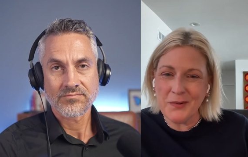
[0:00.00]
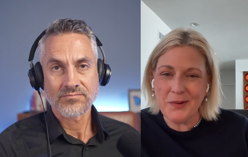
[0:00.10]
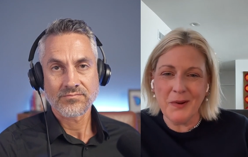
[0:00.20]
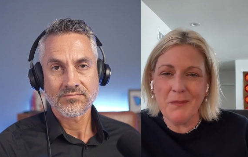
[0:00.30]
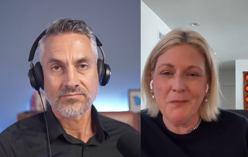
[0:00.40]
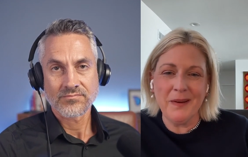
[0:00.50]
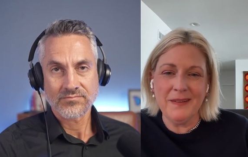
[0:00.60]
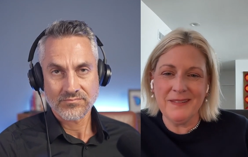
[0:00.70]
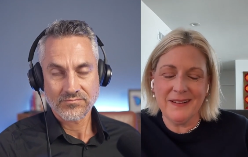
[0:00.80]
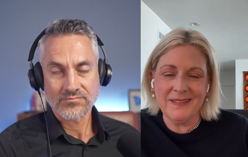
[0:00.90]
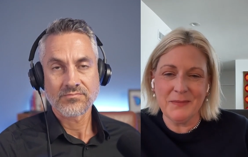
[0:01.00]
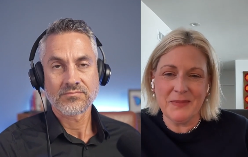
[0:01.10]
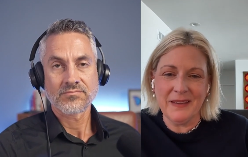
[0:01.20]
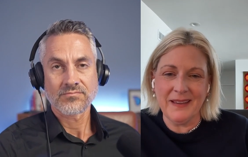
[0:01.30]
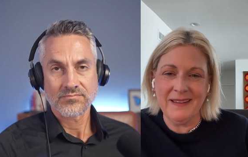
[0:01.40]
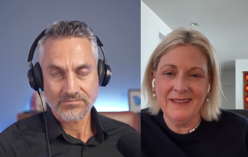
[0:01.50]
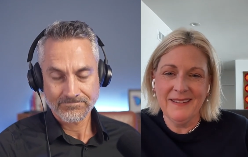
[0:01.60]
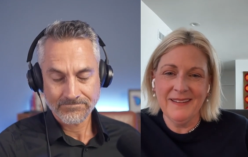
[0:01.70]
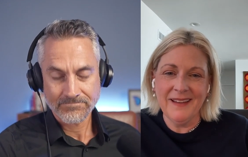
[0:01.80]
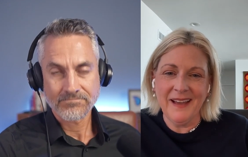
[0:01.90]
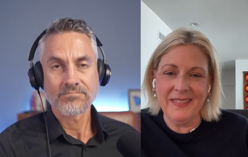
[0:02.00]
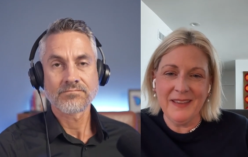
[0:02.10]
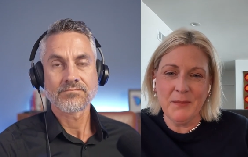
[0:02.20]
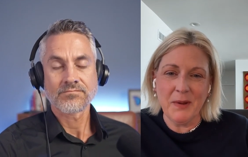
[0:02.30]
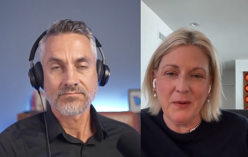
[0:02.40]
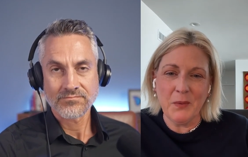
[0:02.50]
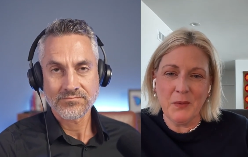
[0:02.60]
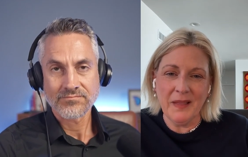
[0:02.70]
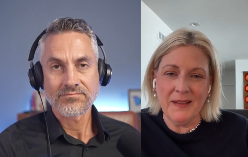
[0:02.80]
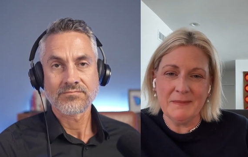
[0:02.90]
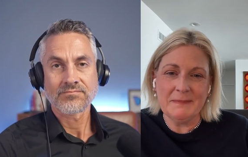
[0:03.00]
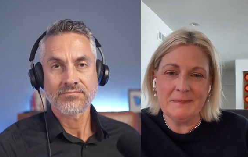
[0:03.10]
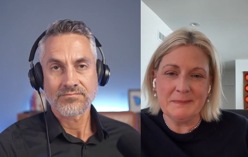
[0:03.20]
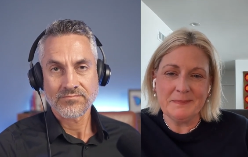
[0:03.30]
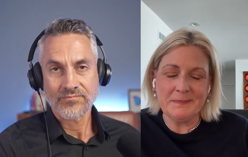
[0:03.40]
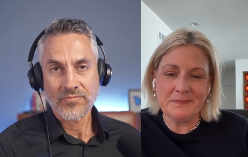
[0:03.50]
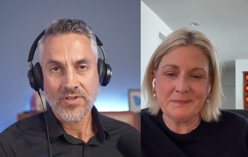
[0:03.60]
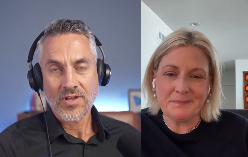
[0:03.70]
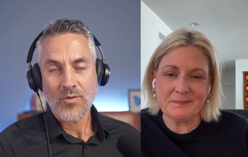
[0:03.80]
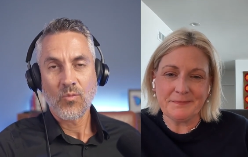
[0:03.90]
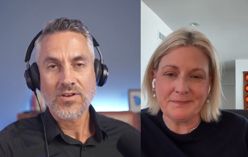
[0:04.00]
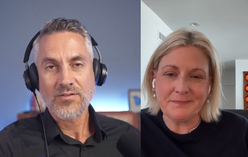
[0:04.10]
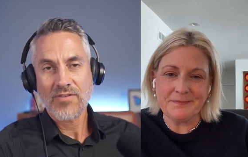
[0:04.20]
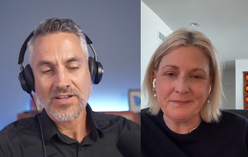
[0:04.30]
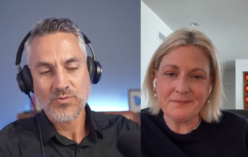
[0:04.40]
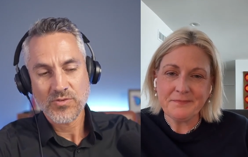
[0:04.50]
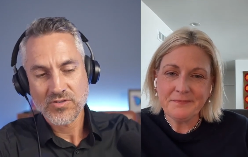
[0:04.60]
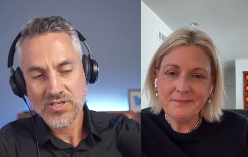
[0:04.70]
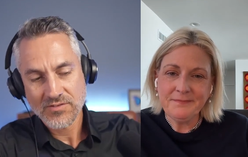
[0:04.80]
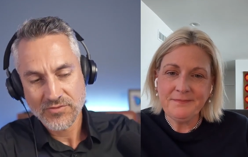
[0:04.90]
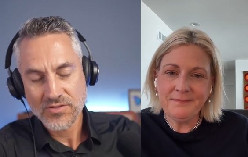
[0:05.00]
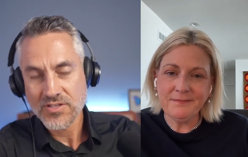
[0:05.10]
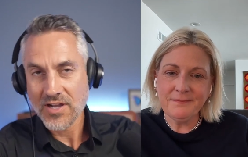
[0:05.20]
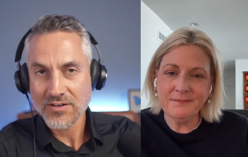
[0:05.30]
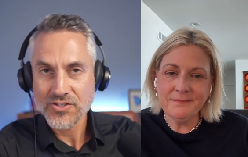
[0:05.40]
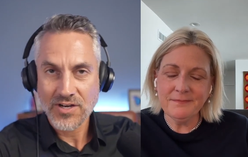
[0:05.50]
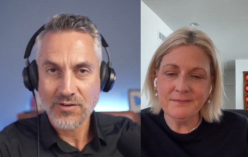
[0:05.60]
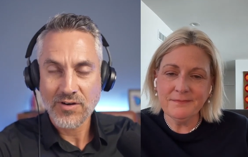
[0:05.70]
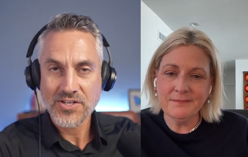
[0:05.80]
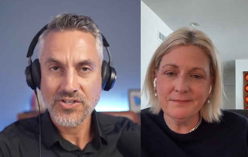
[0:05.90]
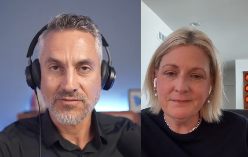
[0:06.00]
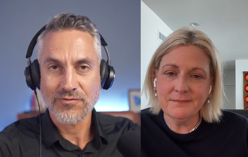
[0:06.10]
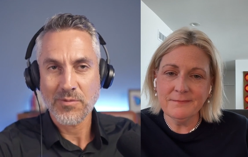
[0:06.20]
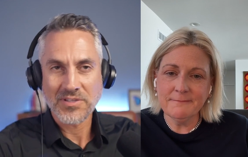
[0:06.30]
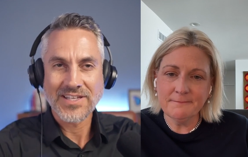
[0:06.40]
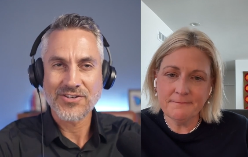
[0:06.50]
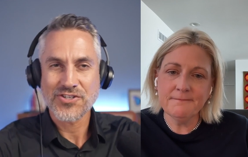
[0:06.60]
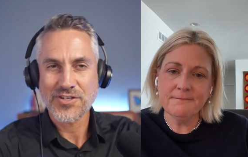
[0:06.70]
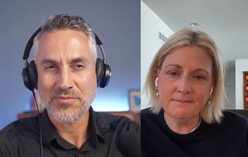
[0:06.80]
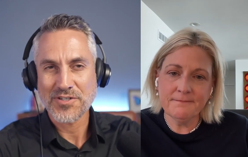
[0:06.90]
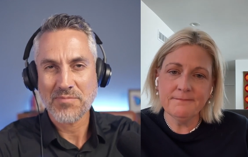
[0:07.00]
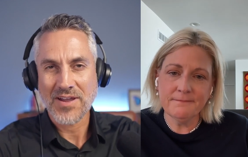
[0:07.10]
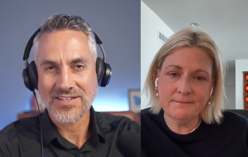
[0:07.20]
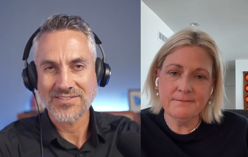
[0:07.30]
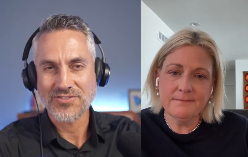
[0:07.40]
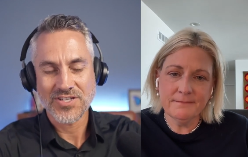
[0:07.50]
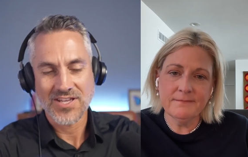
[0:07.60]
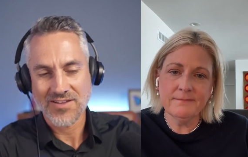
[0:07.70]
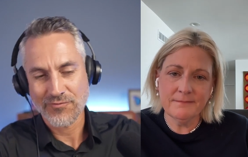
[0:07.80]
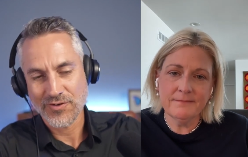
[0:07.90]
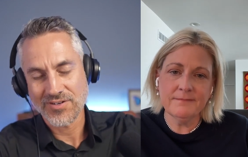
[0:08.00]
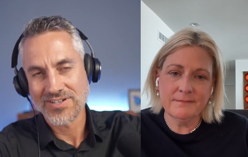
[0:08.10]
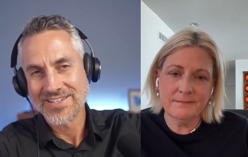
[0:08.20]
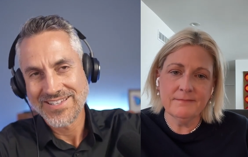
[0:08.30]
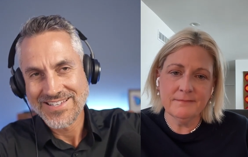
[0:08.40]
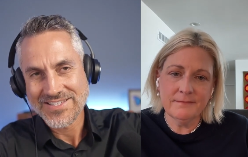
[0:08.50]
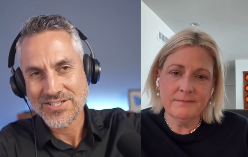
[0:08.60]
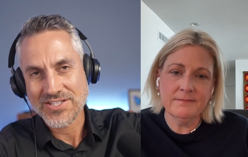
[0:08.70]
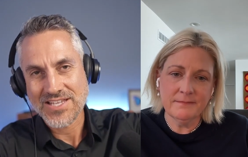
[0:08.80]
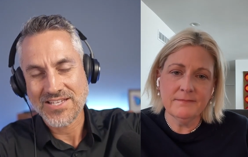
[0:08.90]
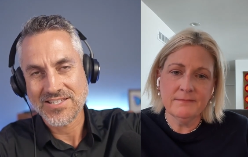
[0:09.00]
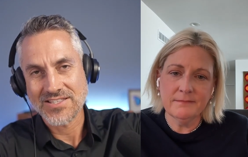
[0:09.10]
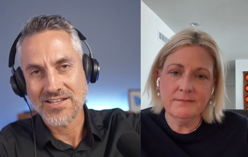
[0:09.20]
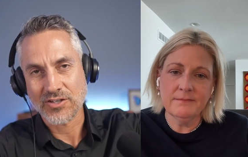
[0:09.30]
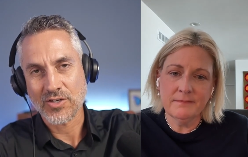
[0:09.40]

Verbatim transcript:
Speaker 1: in my career, but it's not something I think about a whole lot.
Speaker 2: What advice would you give to the younger generation from a leadership perspective today for success in their